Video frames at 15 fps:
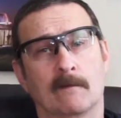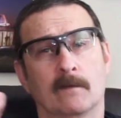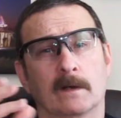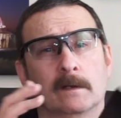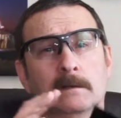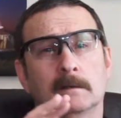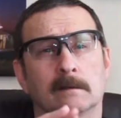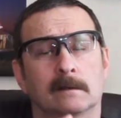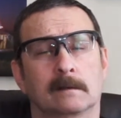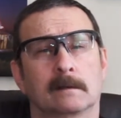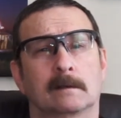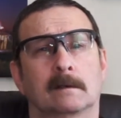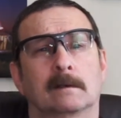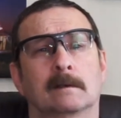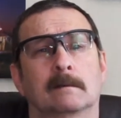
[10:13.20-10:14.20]
one.
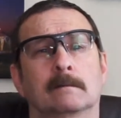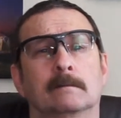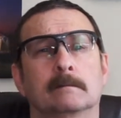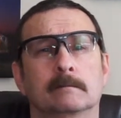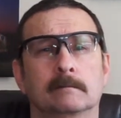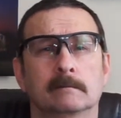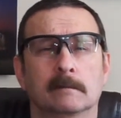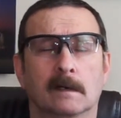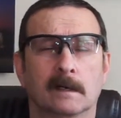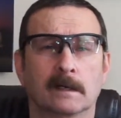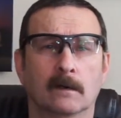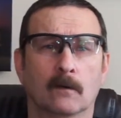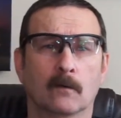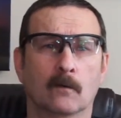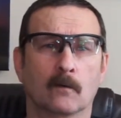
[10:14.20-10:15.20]
I
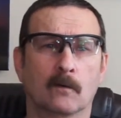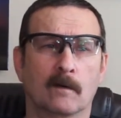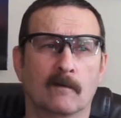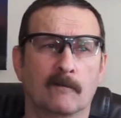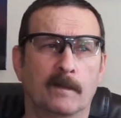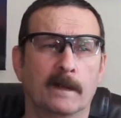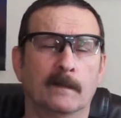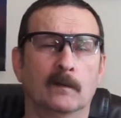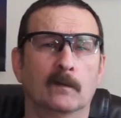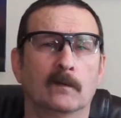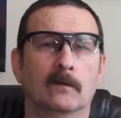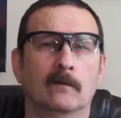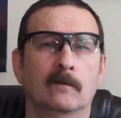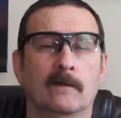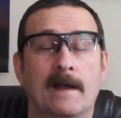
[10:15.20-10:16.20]
know of
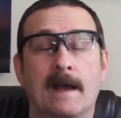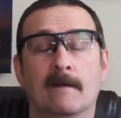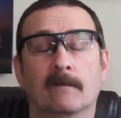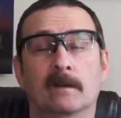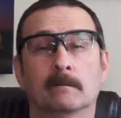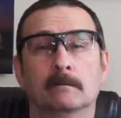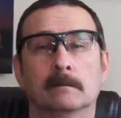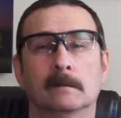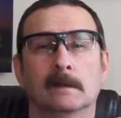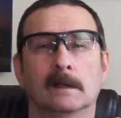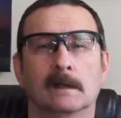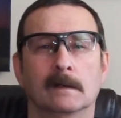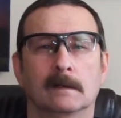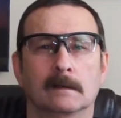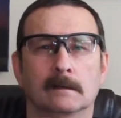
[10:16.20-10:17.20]
people who've had them.
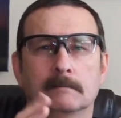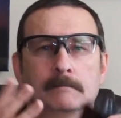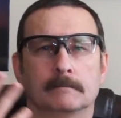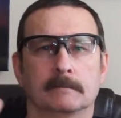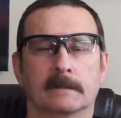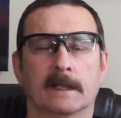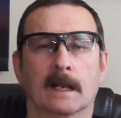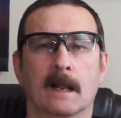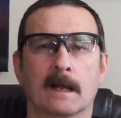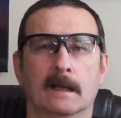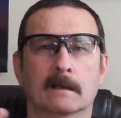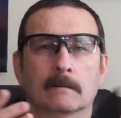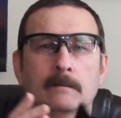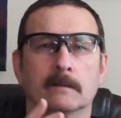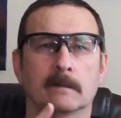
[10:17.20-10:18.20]
They like
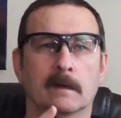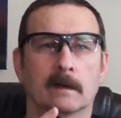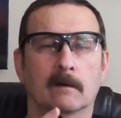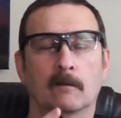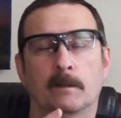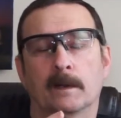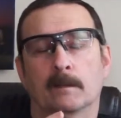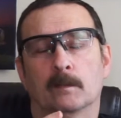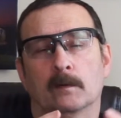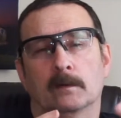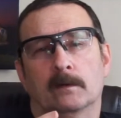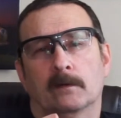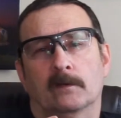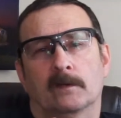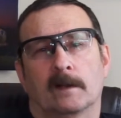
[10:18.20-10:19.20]
them. I know people
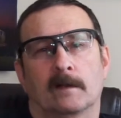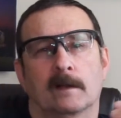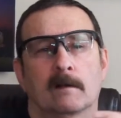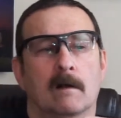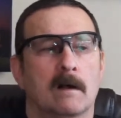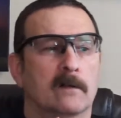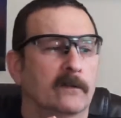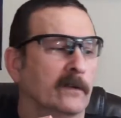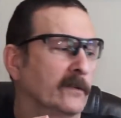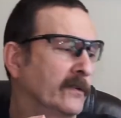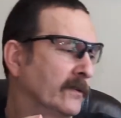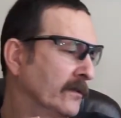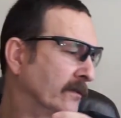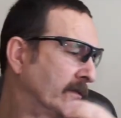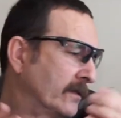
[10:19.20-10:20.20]
who say they cause
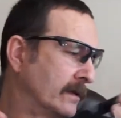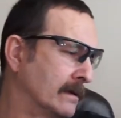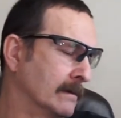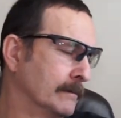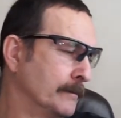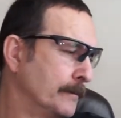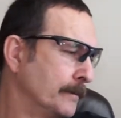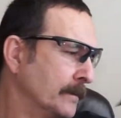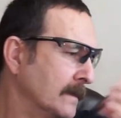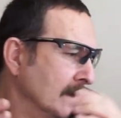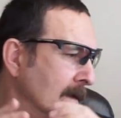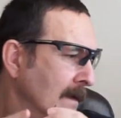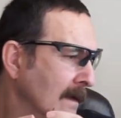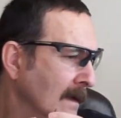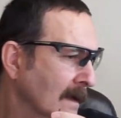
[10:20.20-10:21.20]
issues, so
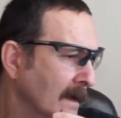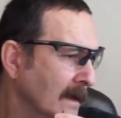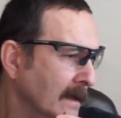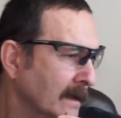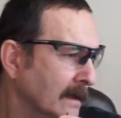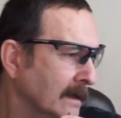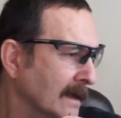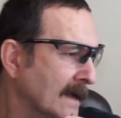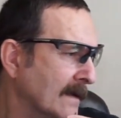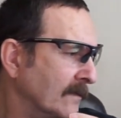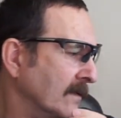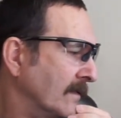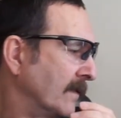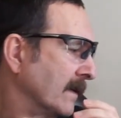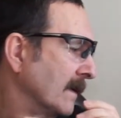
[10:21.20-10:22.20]
you'll have
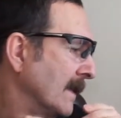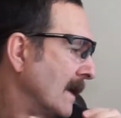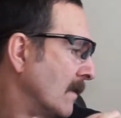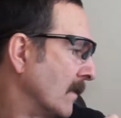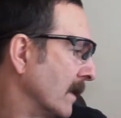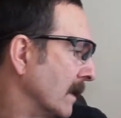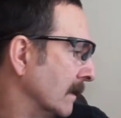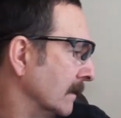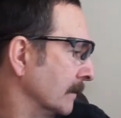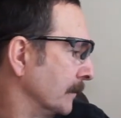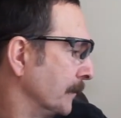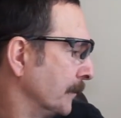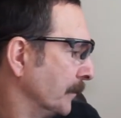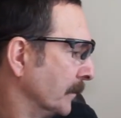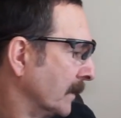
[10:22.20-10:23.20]
to figure that one out.
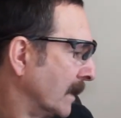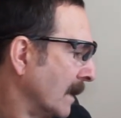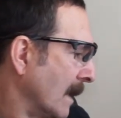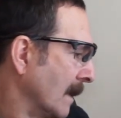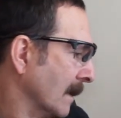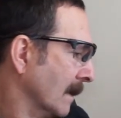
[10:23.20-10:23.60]
Okay.